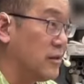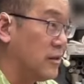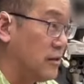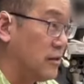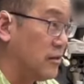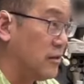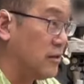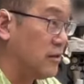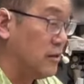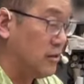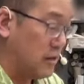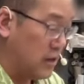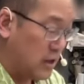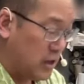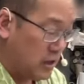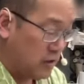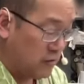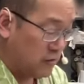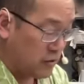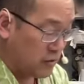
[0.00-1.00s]
This is,
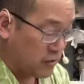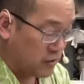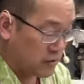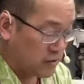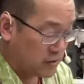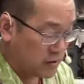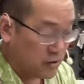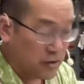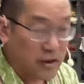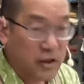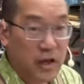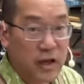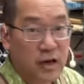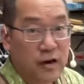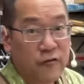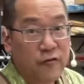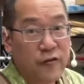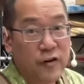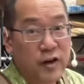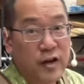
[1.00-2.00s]
even though it's still like
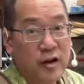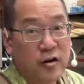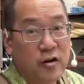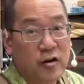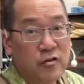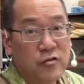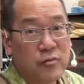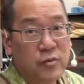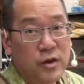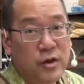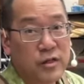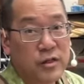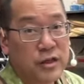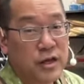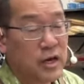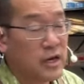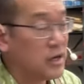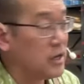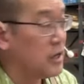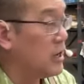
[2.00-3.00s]
a finger's width
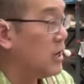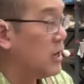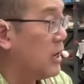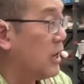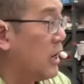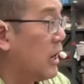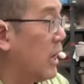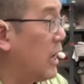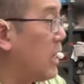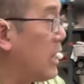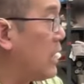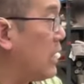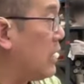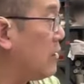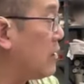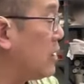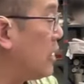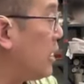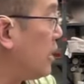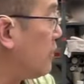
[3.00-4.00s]
thick,
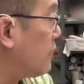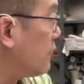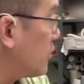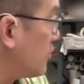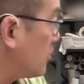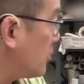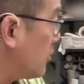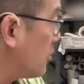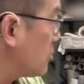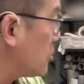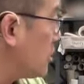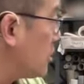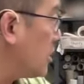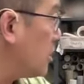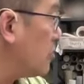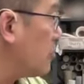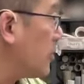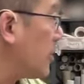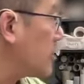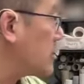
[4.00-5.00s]
I have to start
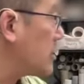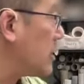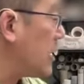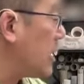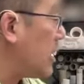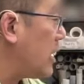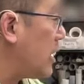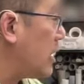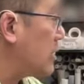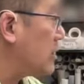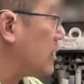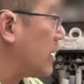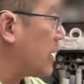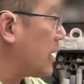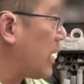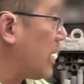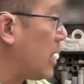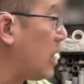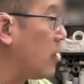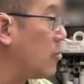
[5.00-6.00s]
thinking about the end, like
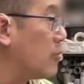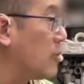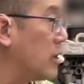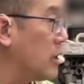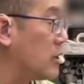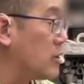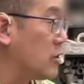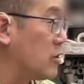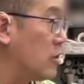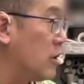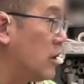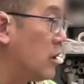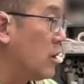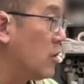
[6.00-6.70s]
how much,